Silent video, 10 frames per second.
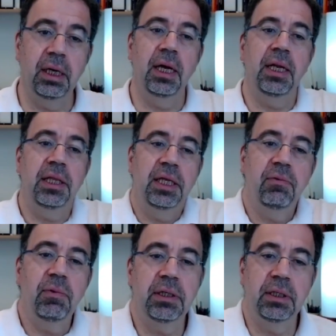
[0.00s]
I
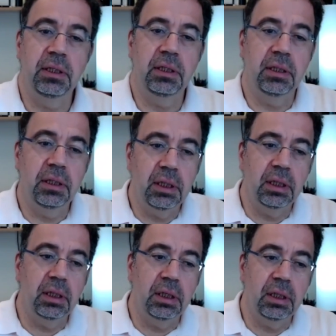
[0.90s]
think what
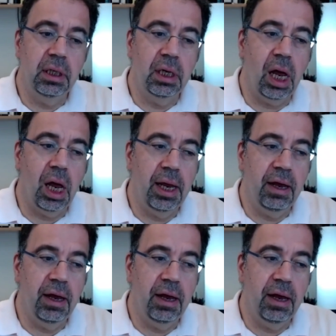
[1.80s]
I